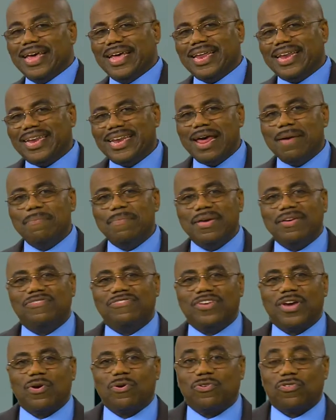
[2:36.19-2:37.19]
Let me
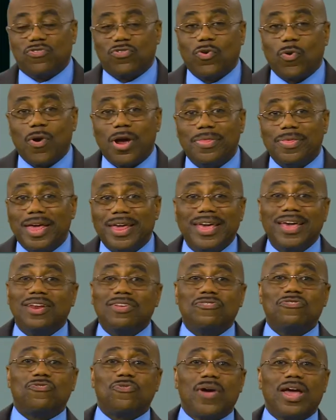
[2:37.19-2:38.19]
share a story that
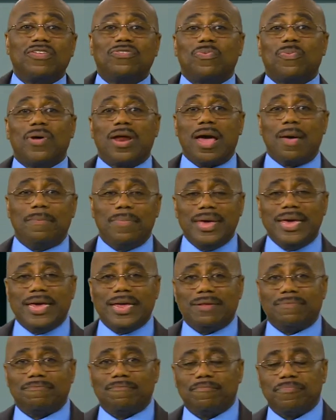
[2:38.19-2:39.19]
illustrates what I
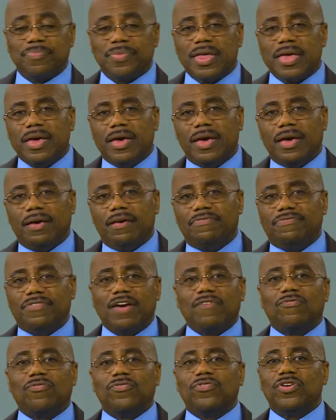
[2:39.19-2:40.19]
mean.
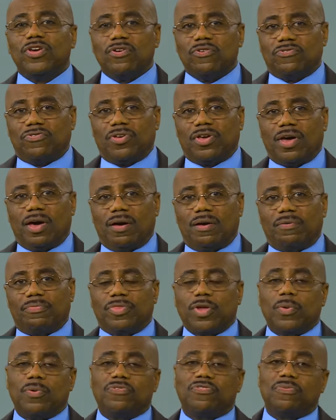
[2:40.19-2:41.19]
Several years ago,
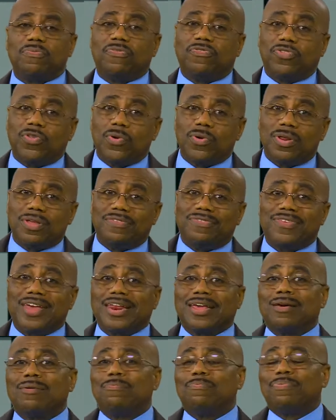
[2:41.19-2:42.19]
there were some students that
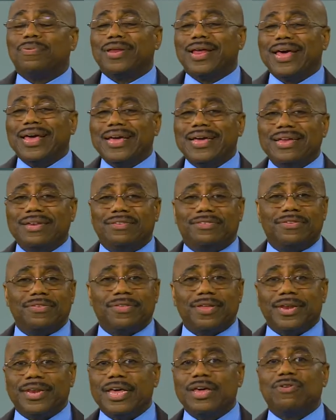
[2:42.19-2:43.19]
complained to
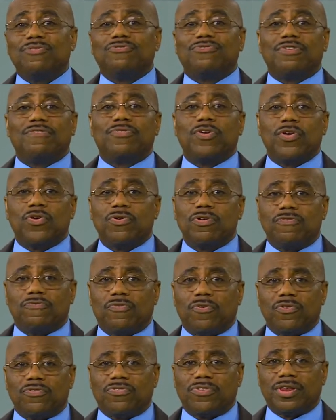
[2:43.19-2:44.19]
the leaders of their
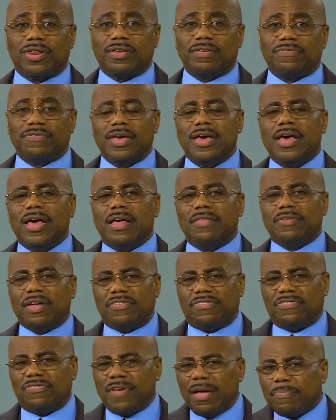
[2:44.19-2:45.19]
universities that
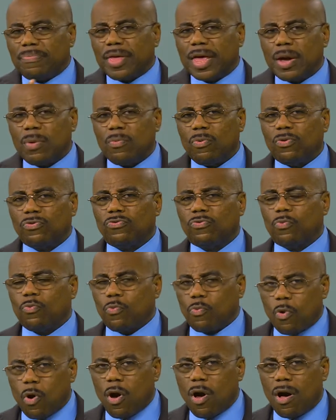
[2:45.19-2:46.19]
something was
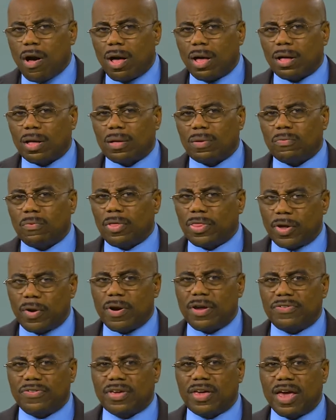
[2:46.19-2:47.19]
wrong with their
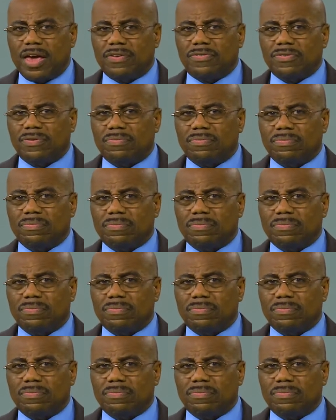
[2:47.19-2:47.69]
education.